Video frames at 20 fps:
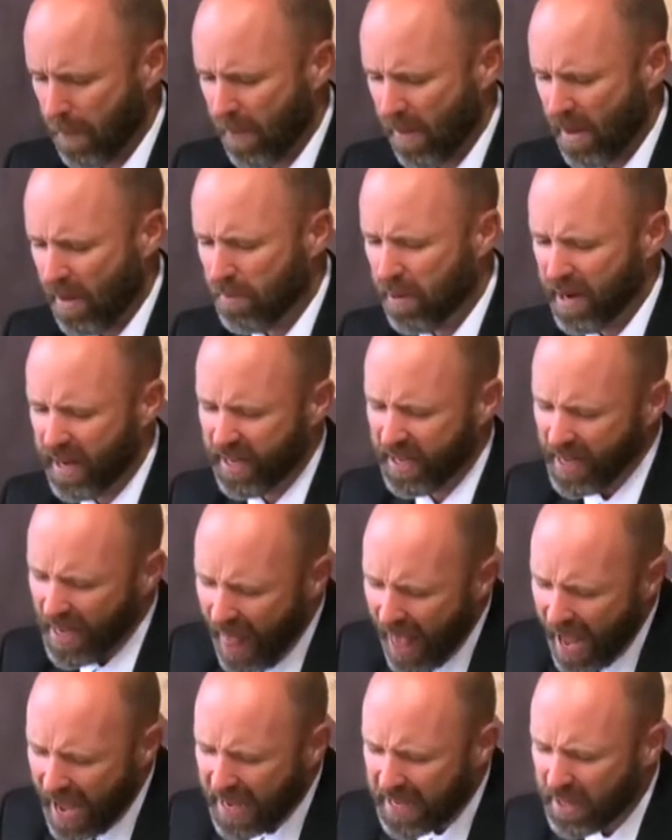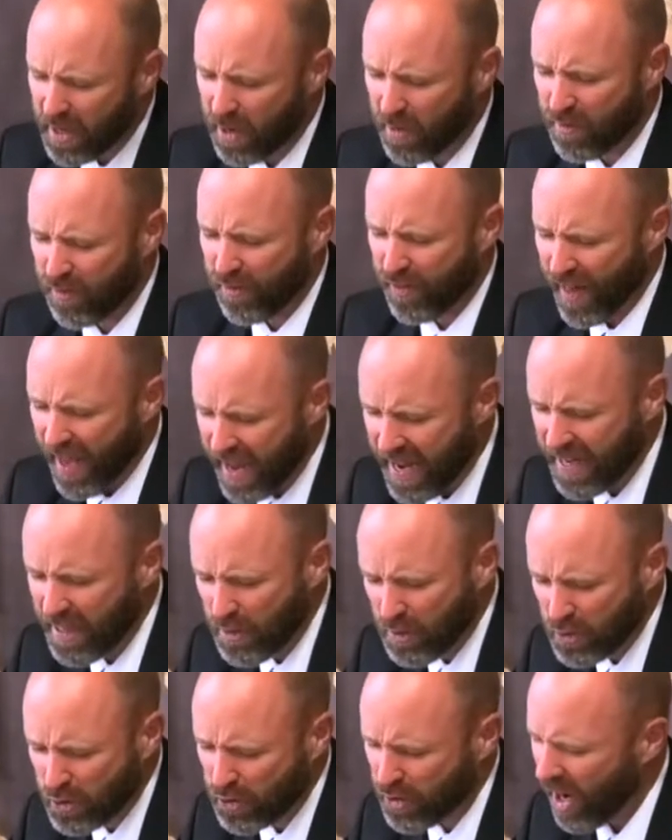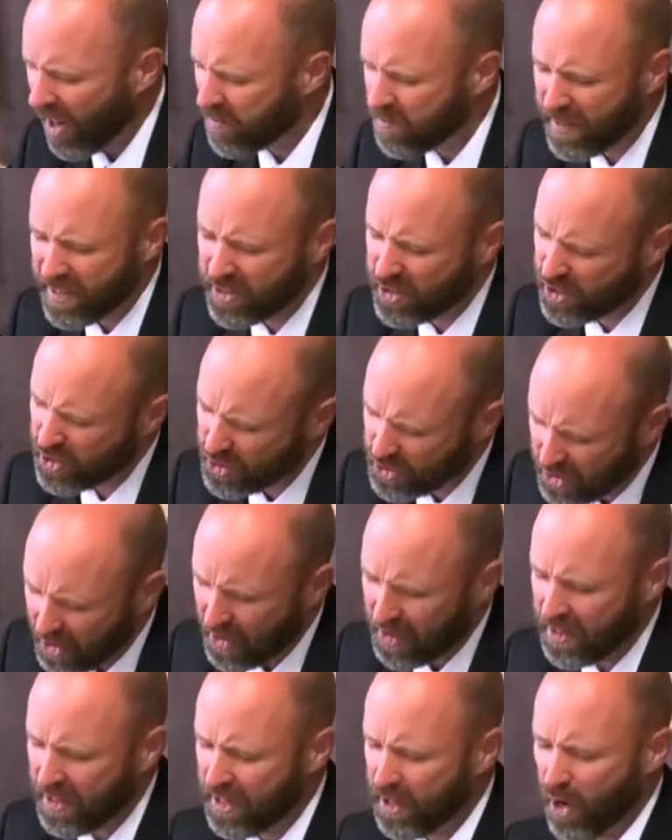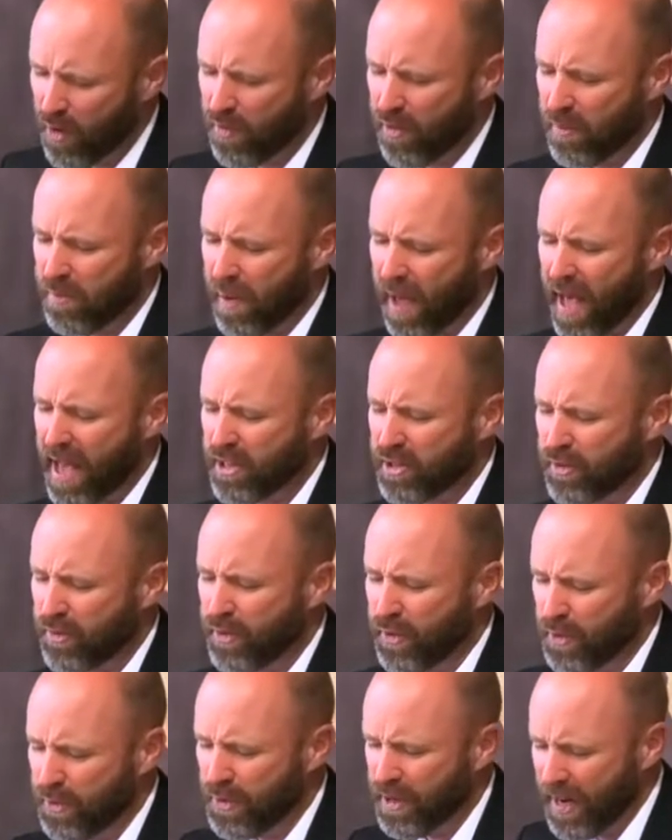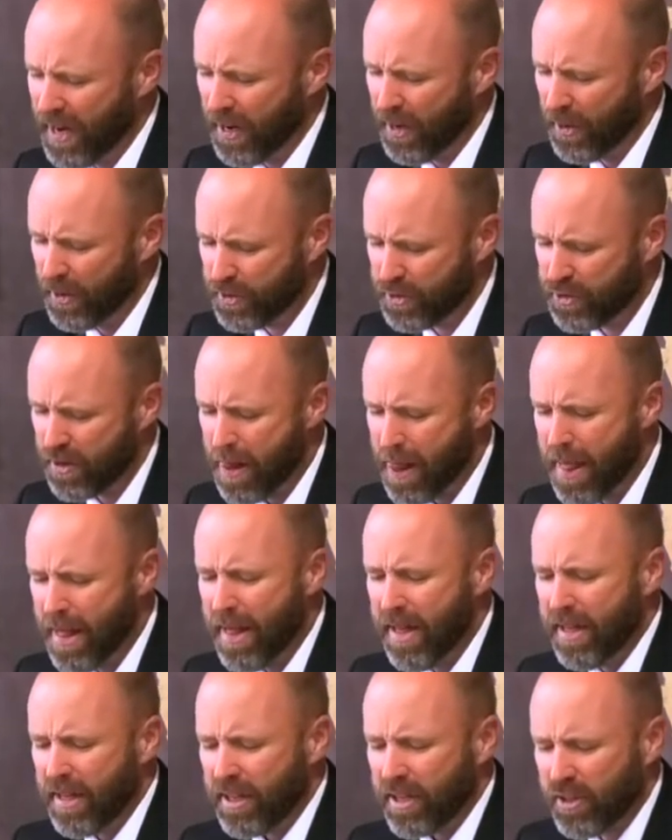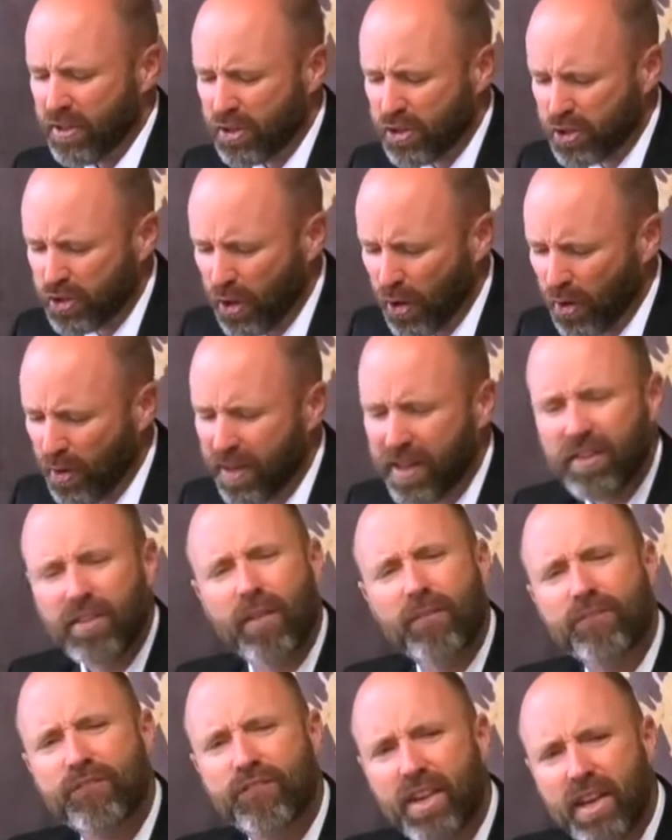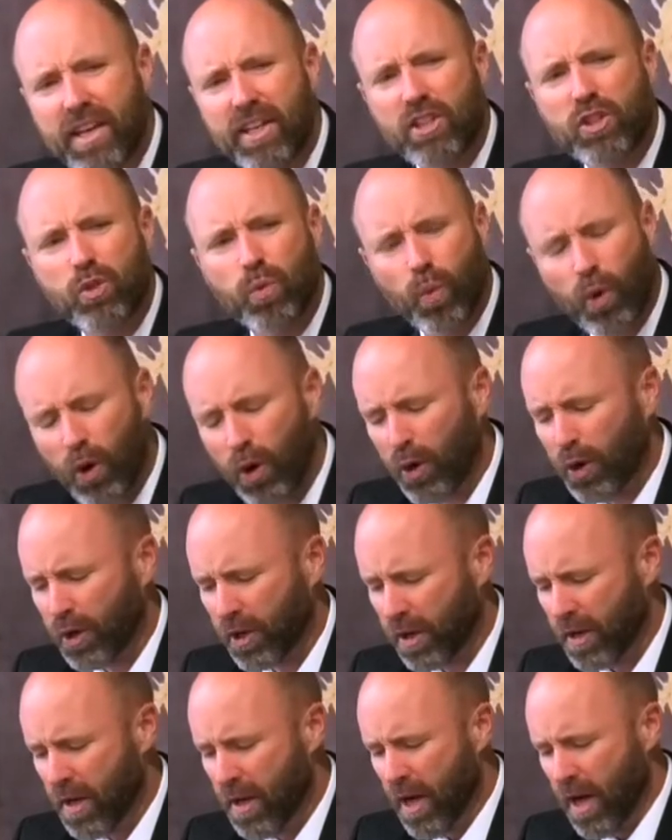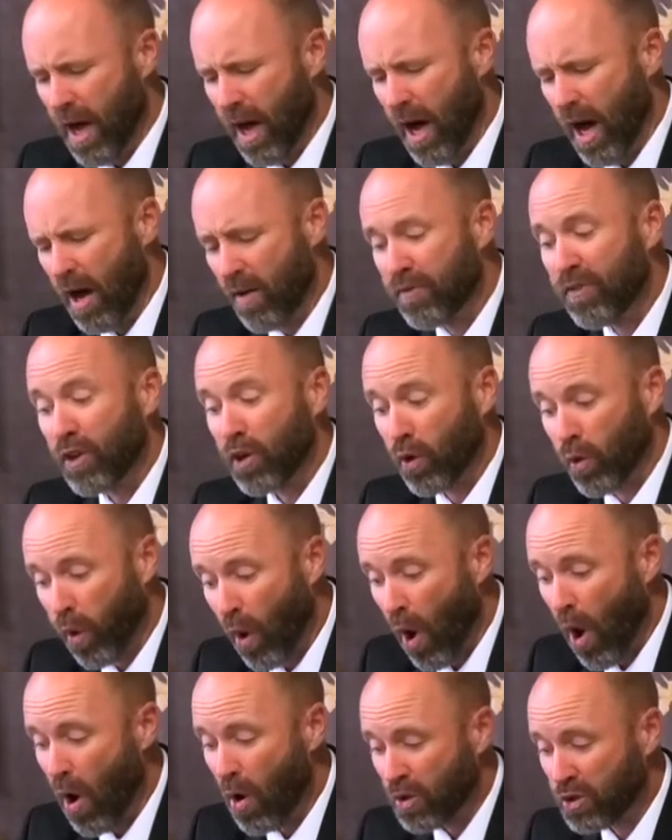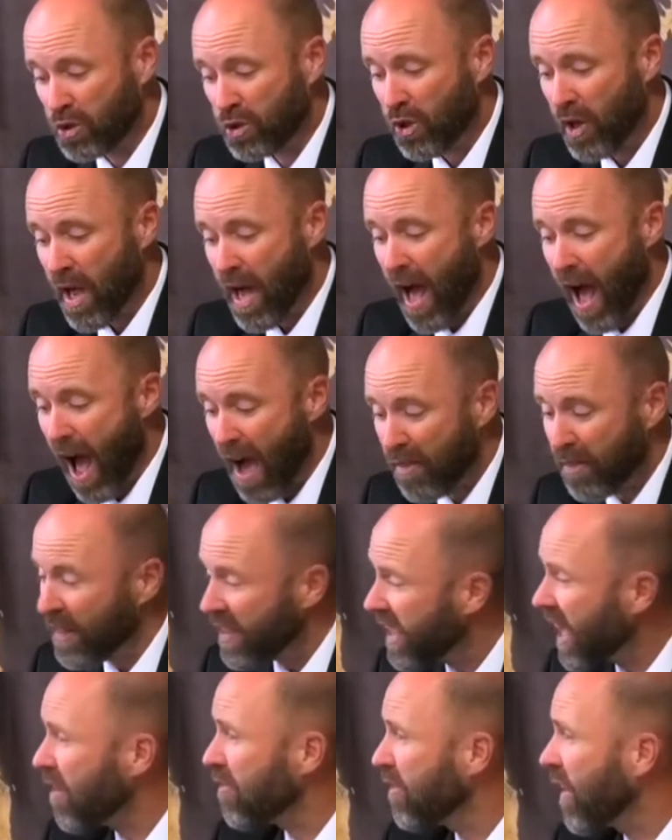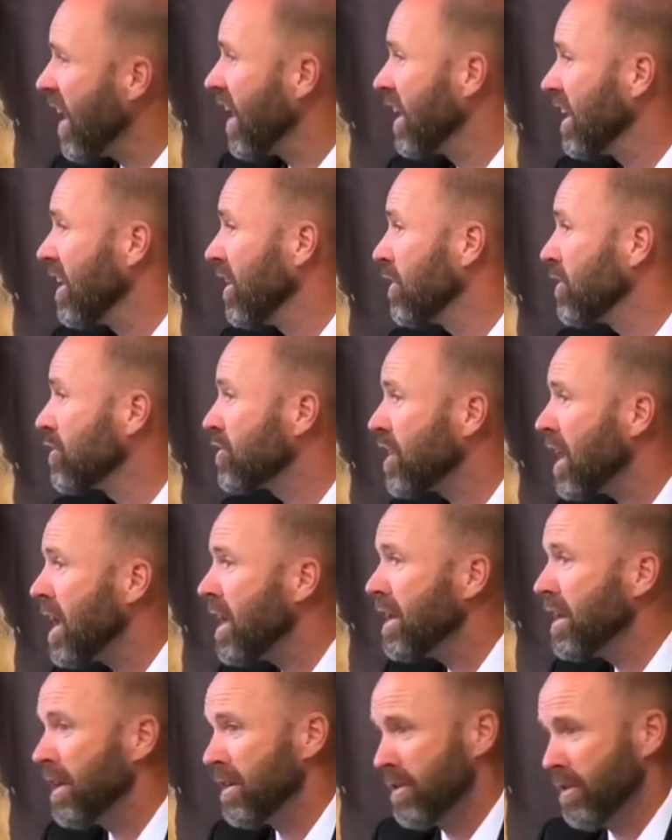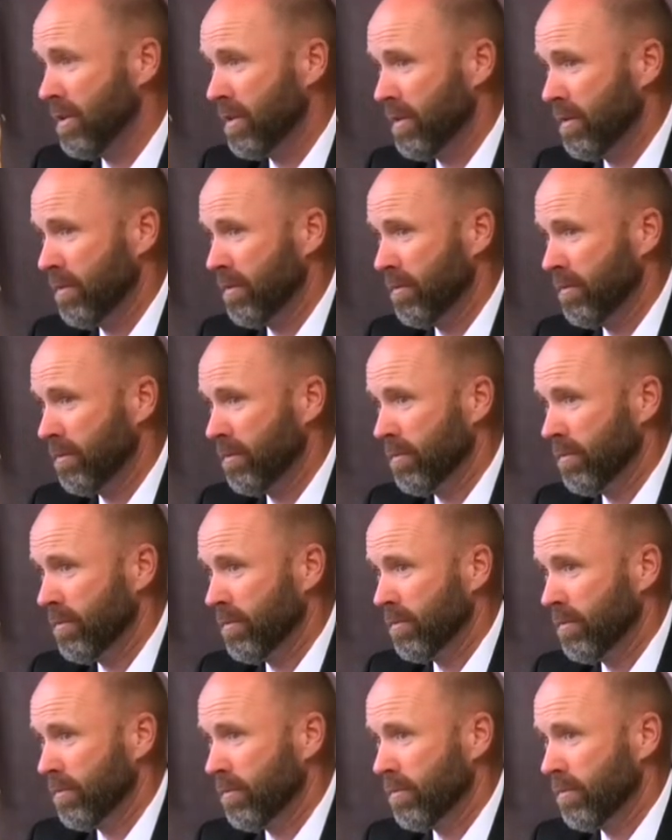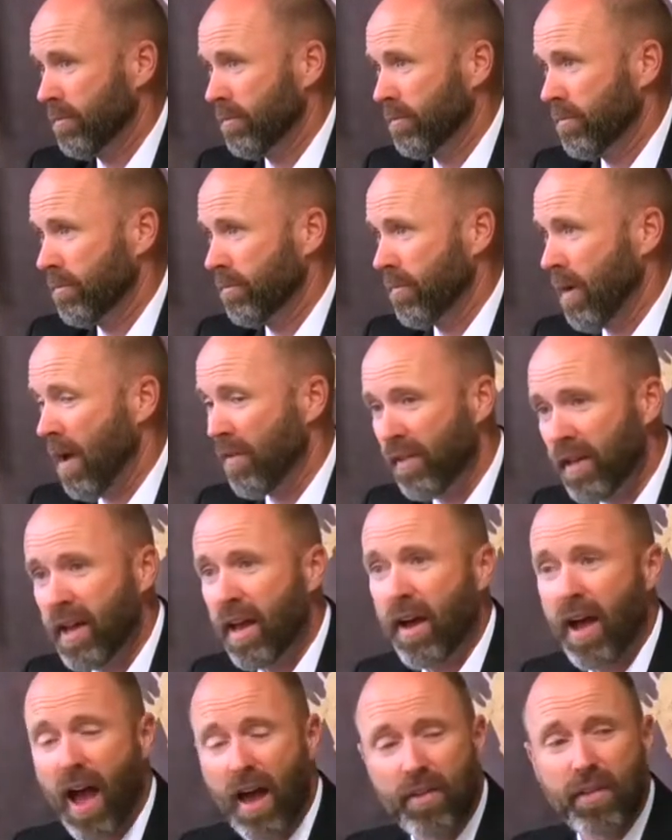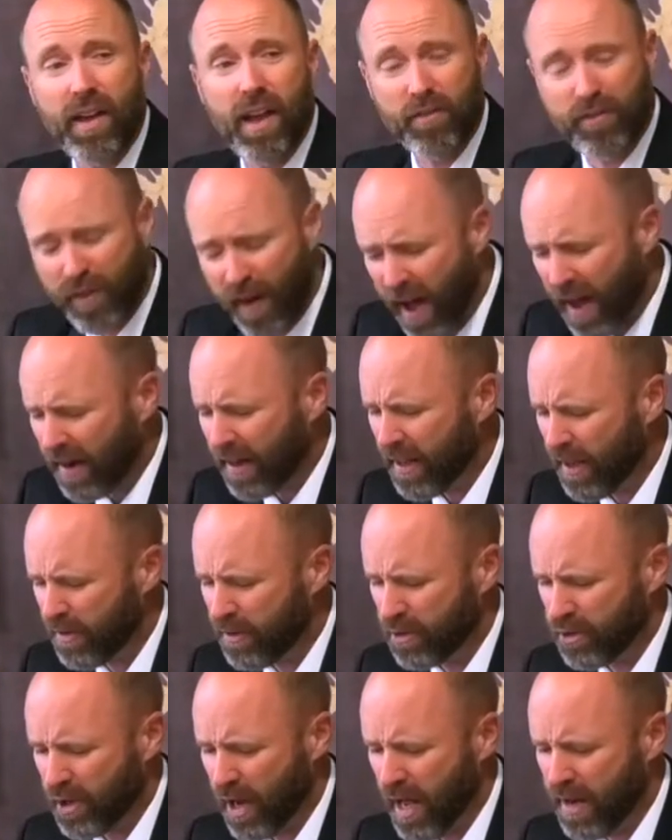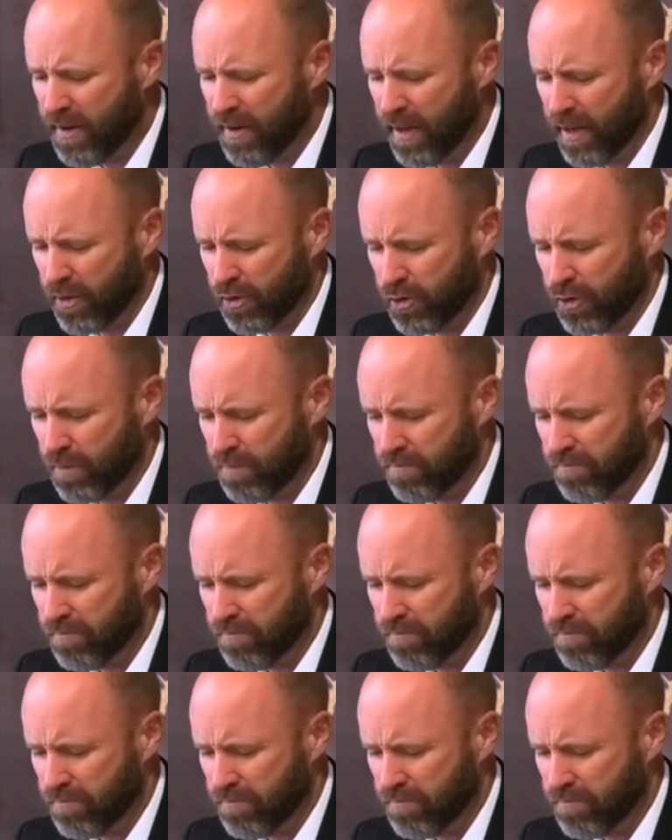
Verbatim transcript: But in light of things that I've been studying over the past few years concerning the finished work of the cross, I think I finally understand it. I think I, I think I finally understand this.